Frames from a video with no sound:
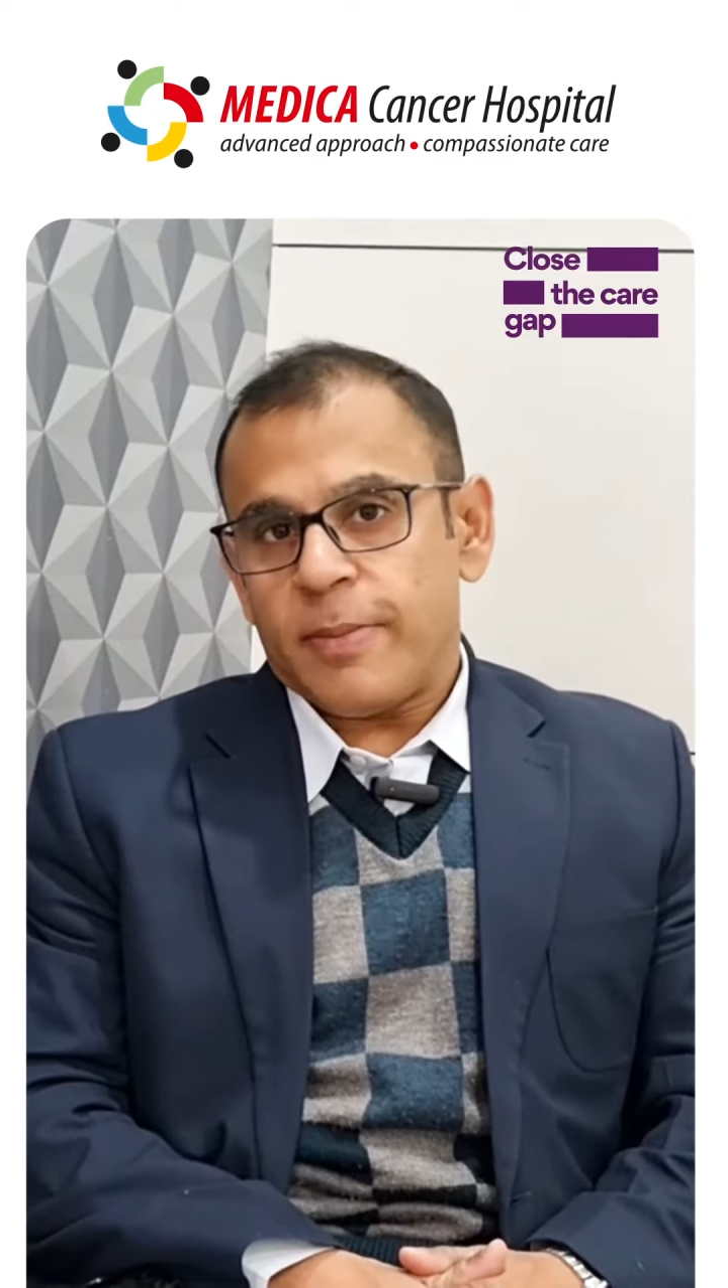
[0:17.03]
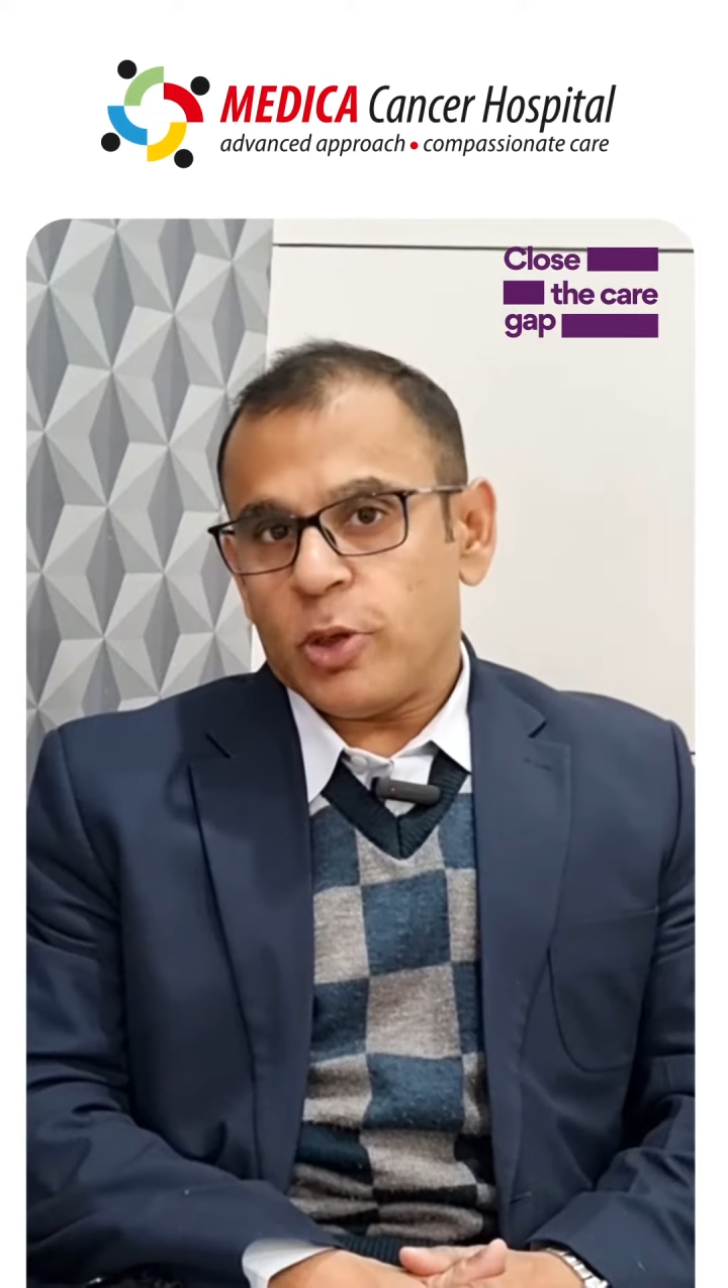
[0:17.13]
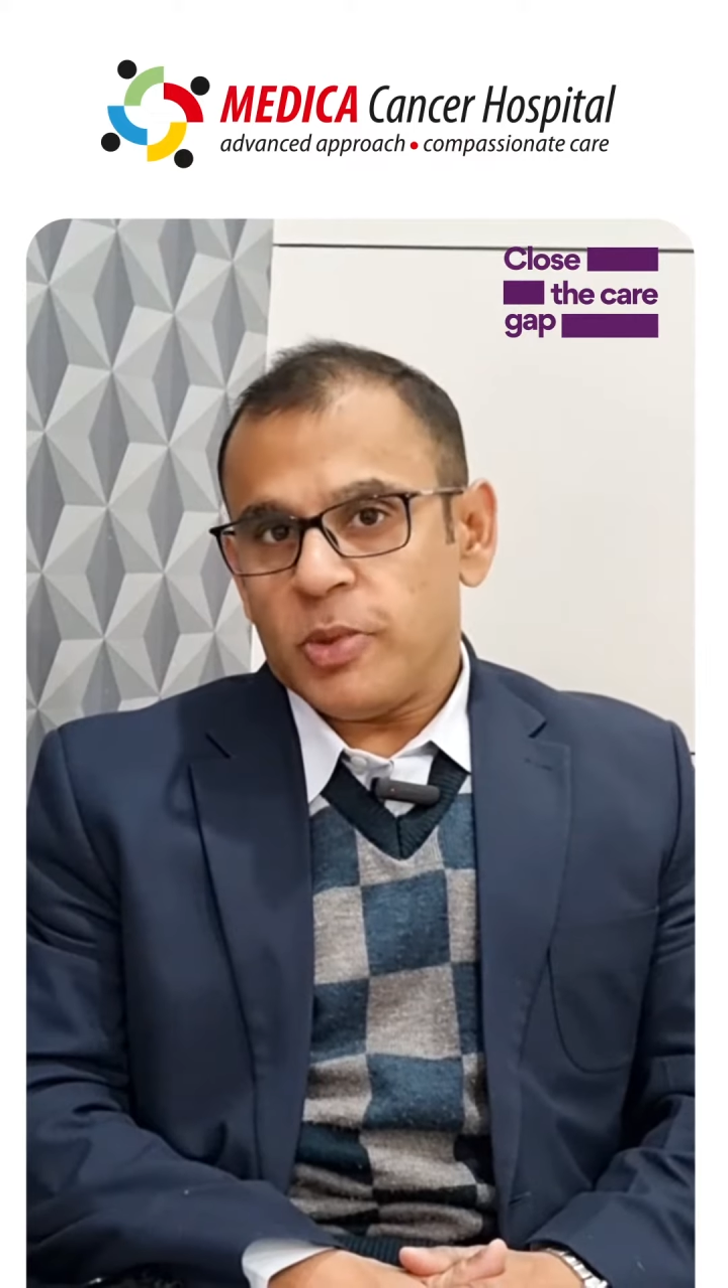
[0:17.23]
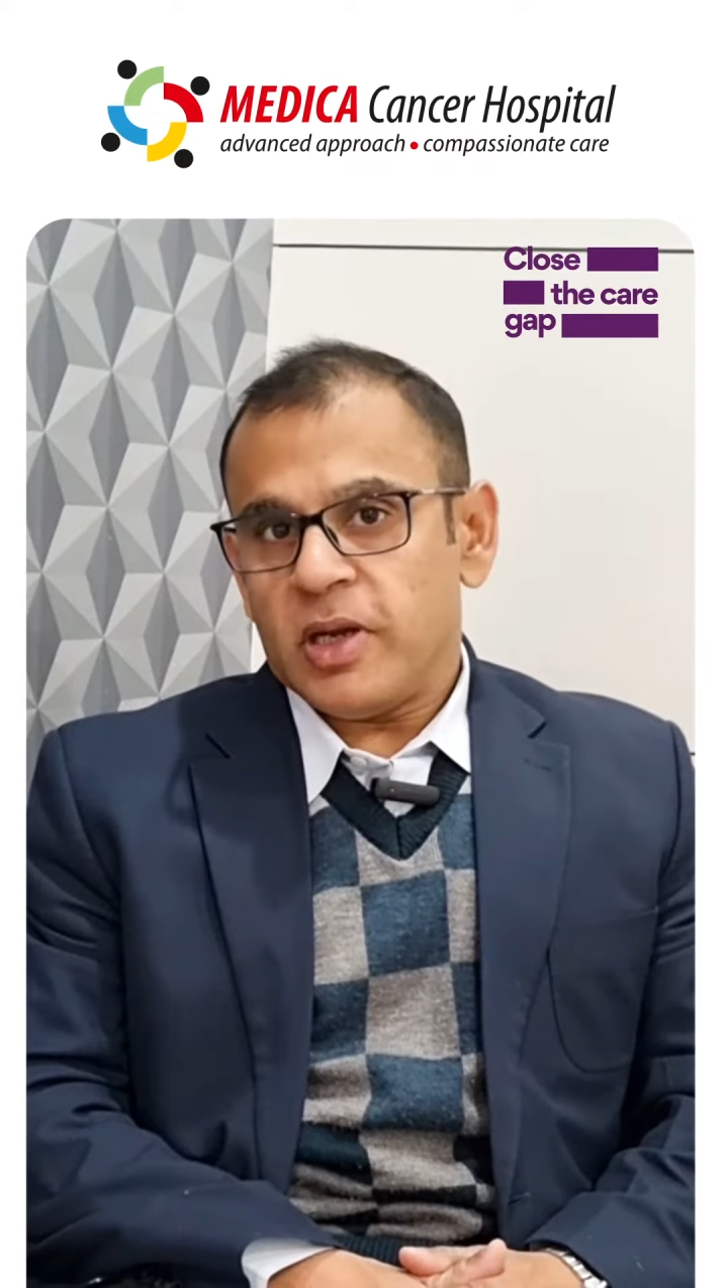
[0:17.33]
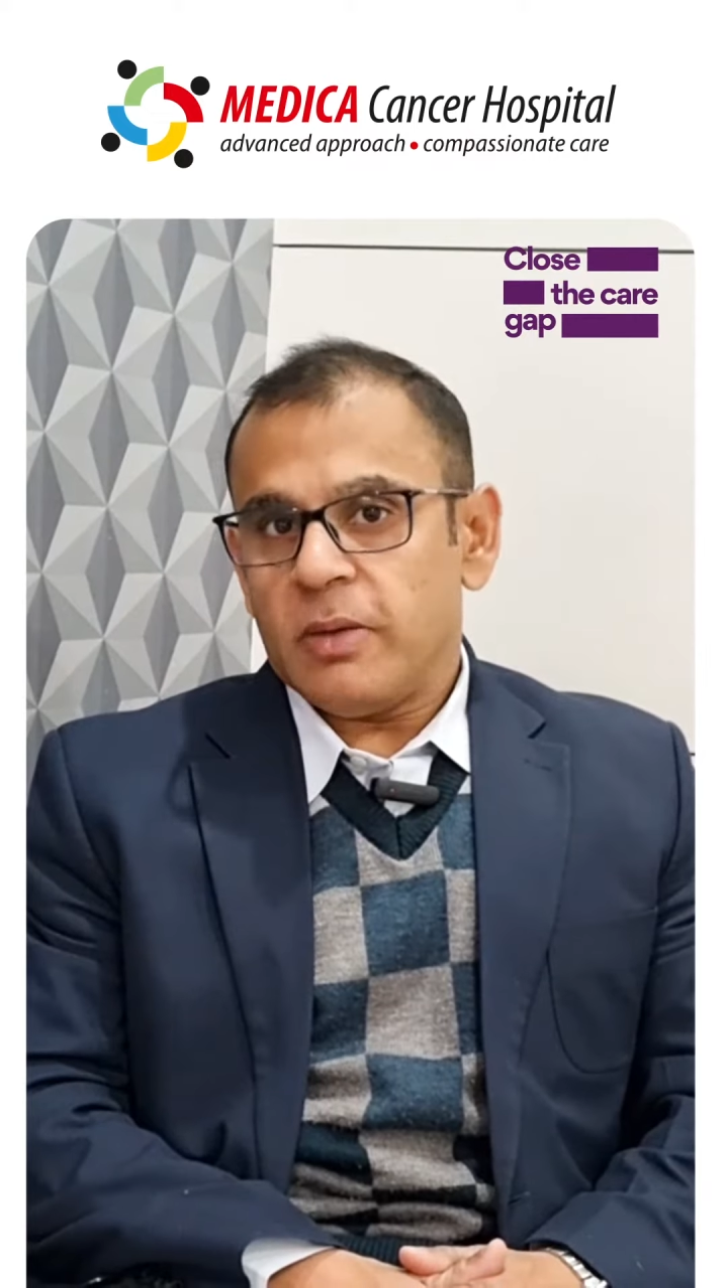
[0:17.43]

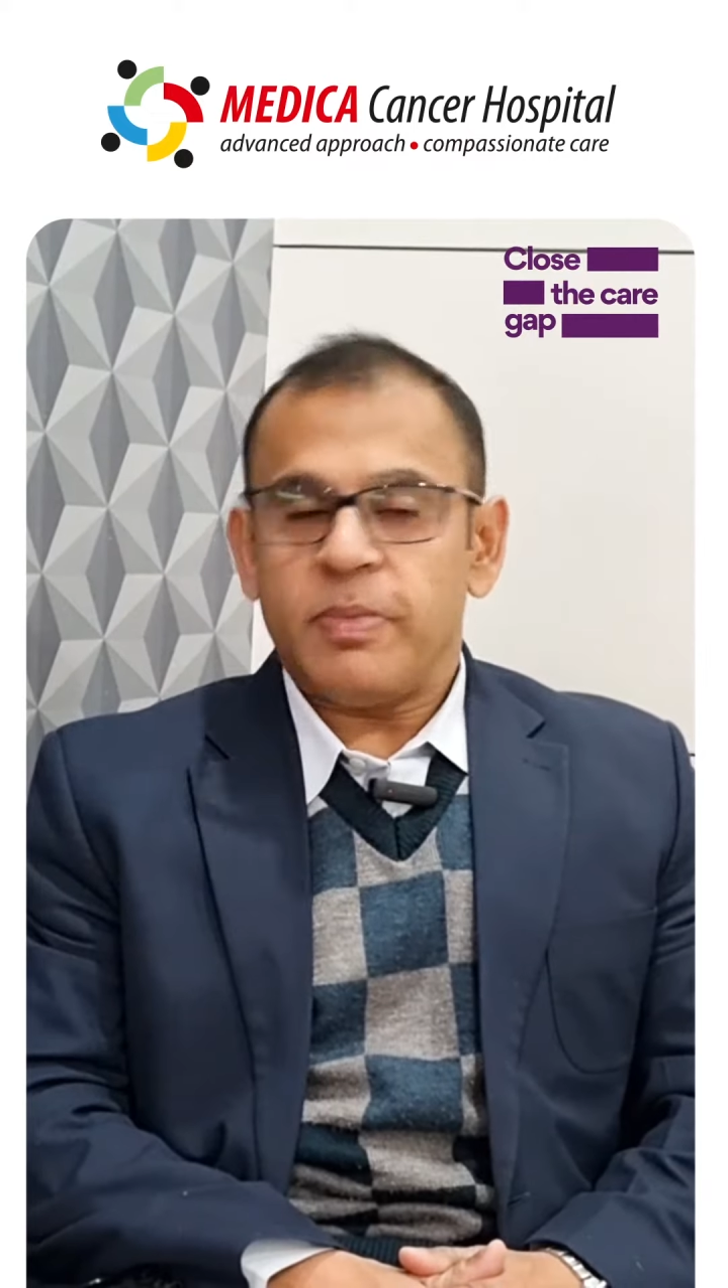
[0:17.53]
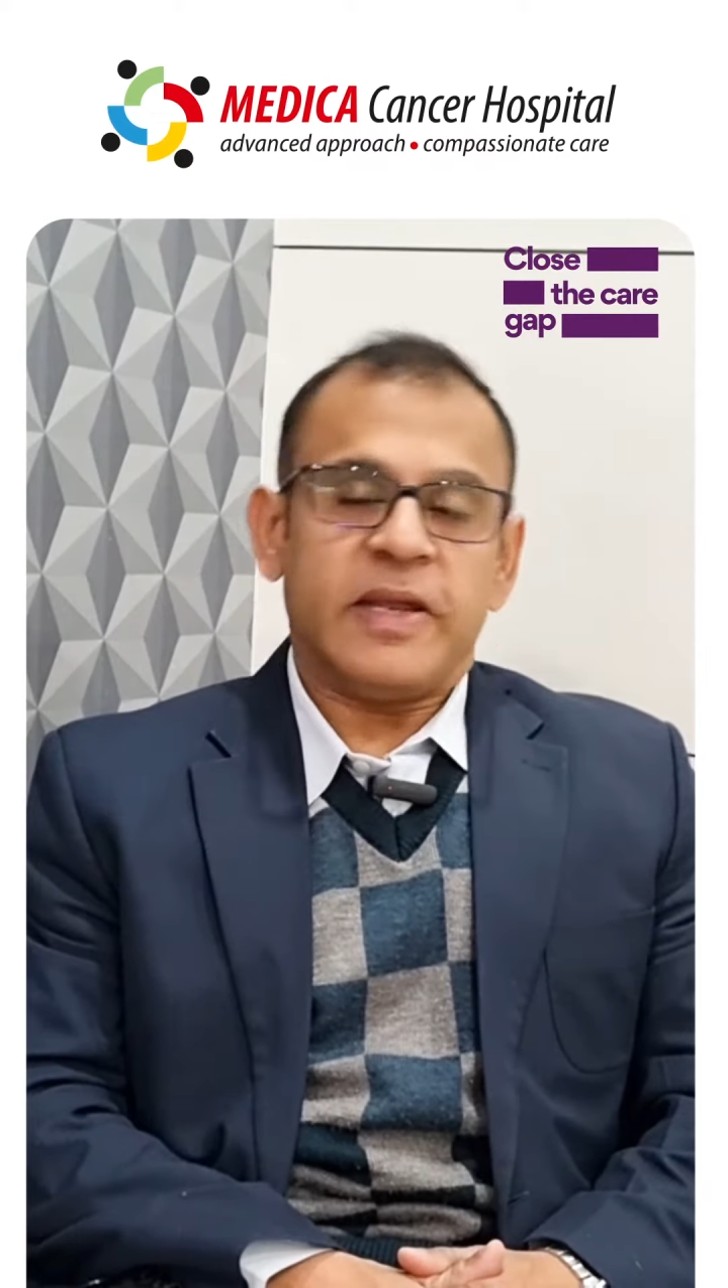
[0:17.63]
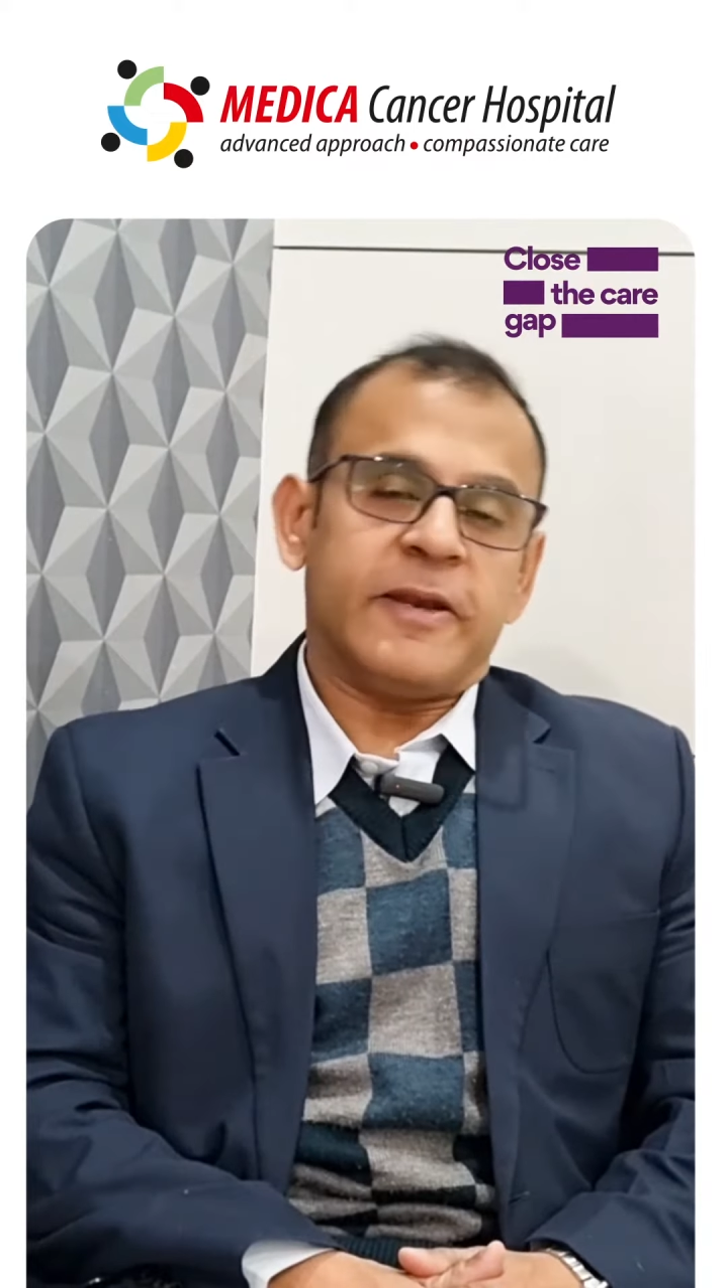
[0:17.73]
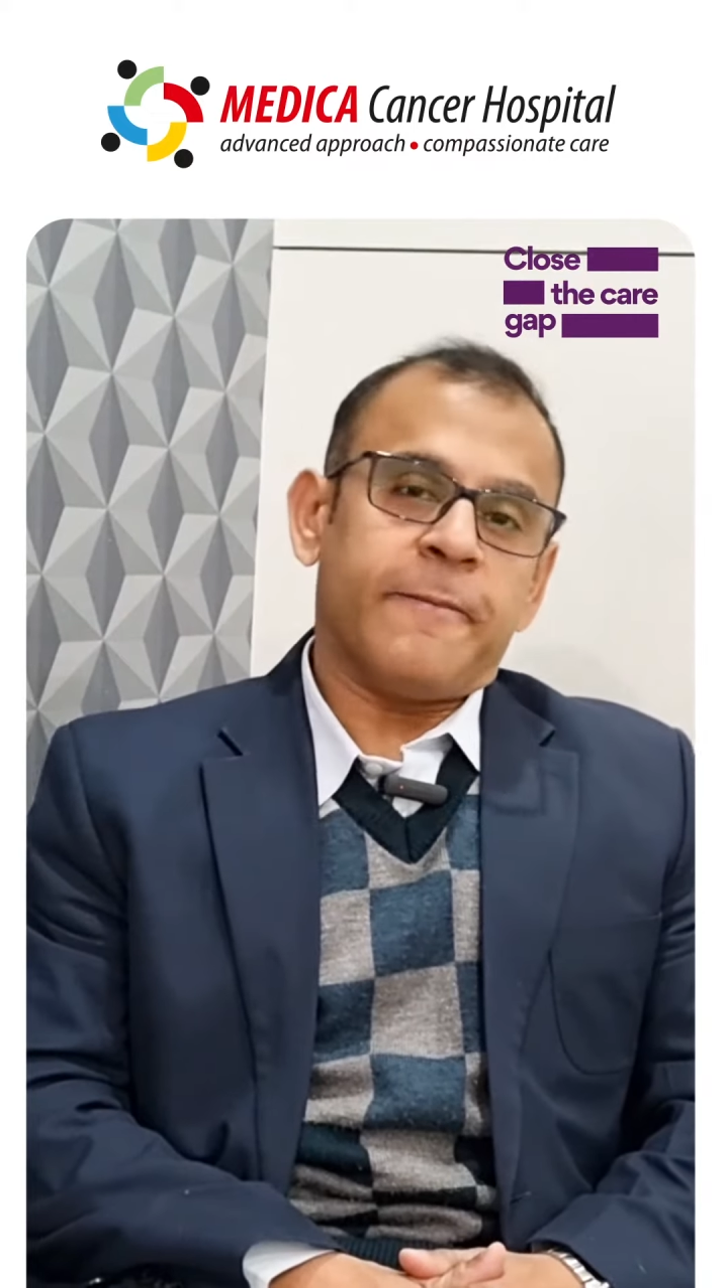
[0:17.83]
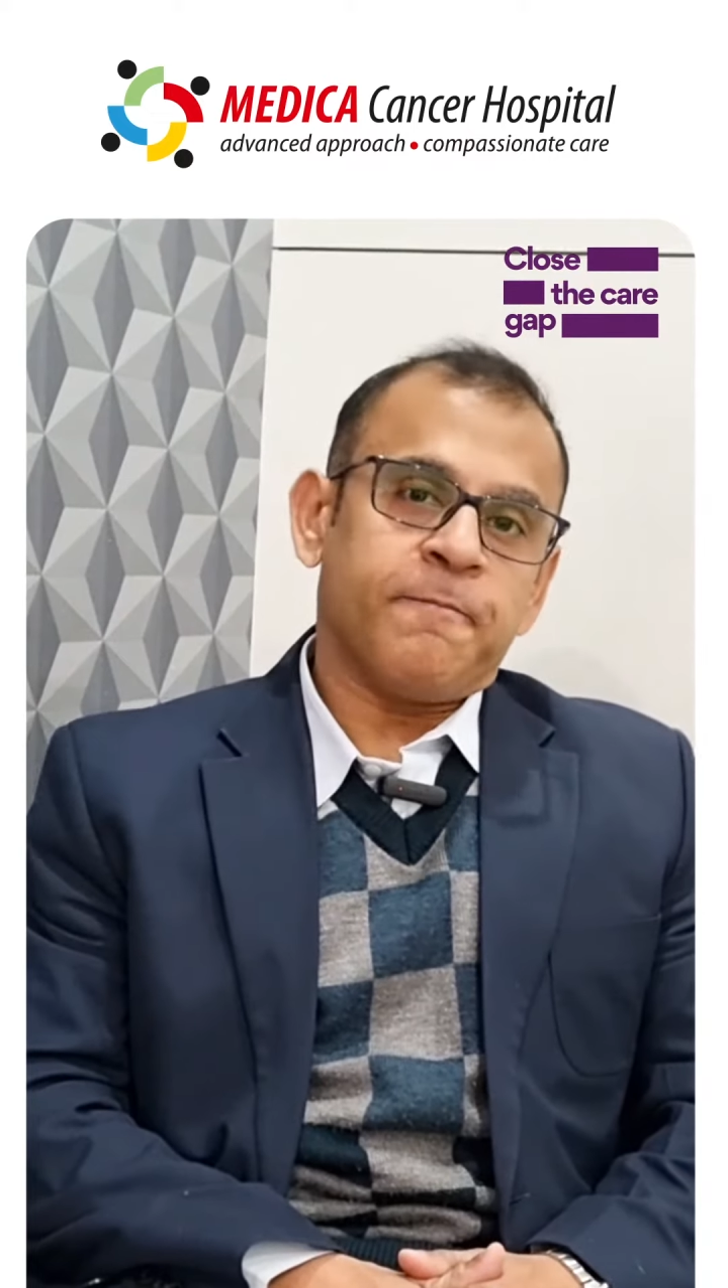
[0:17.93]
abdominal
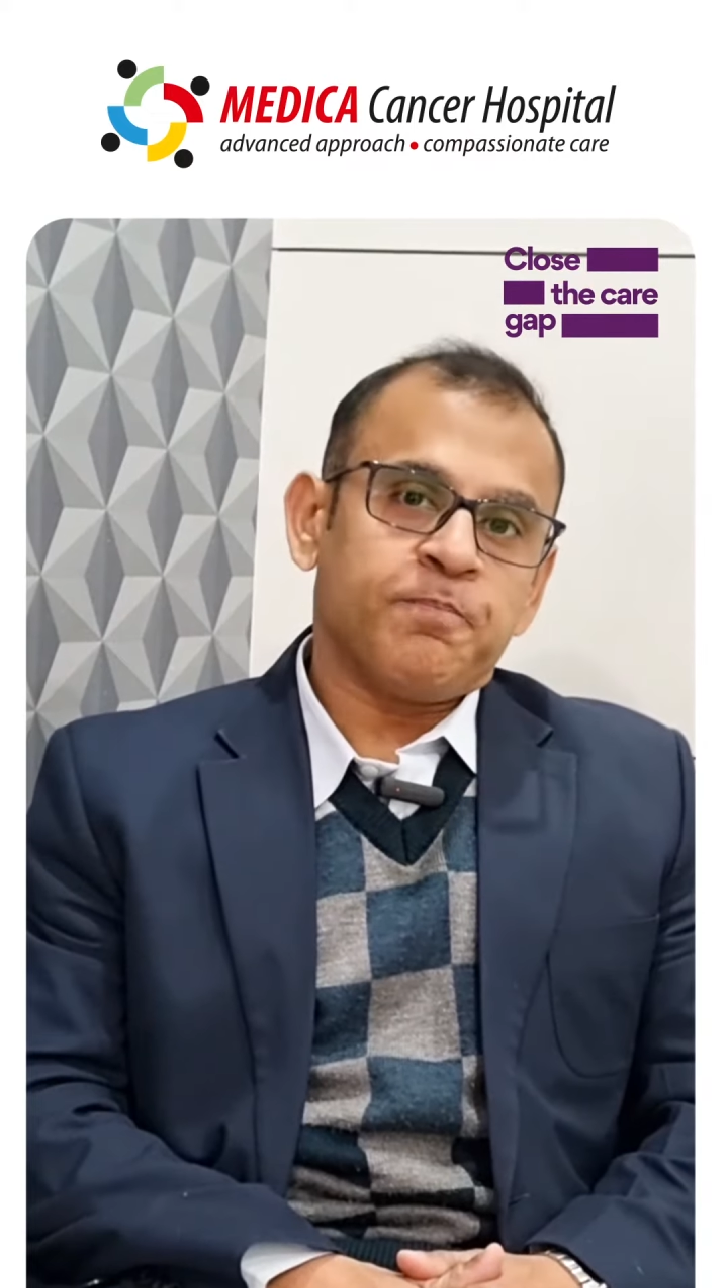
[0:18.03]
pain.